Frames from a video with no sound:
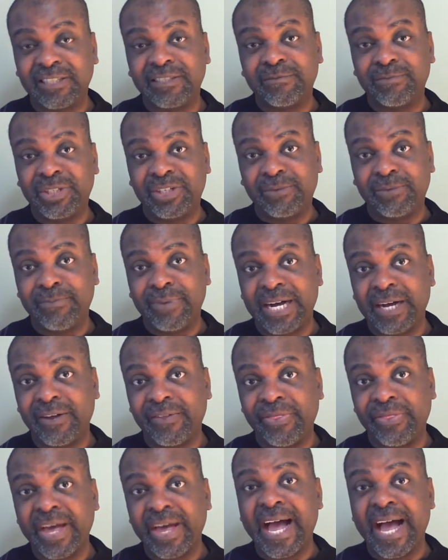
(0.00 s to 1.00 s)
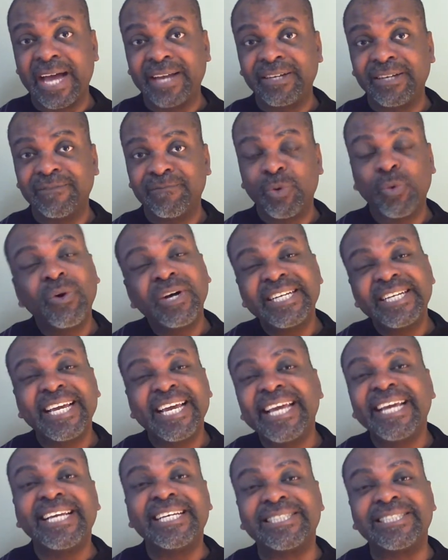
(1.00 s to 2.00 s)
a little bit about that. What
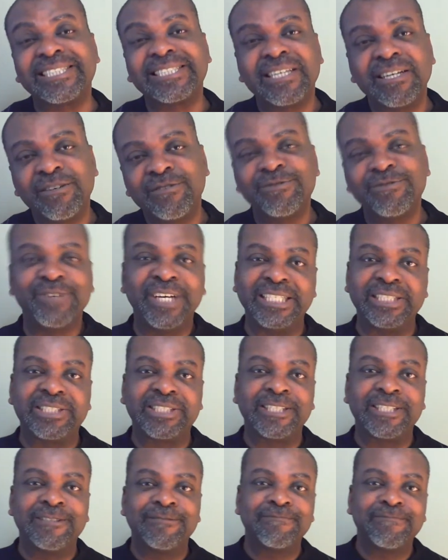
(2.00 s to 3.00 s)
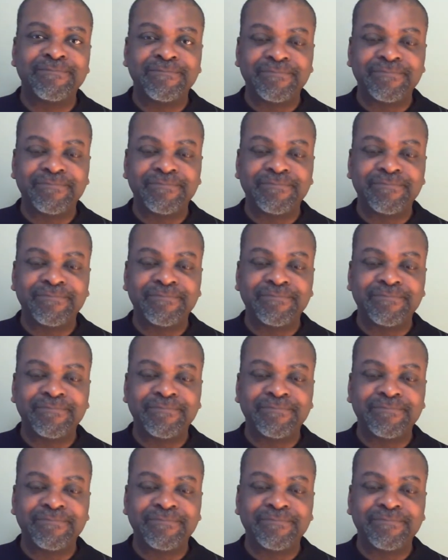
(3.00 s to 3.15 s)
is faith?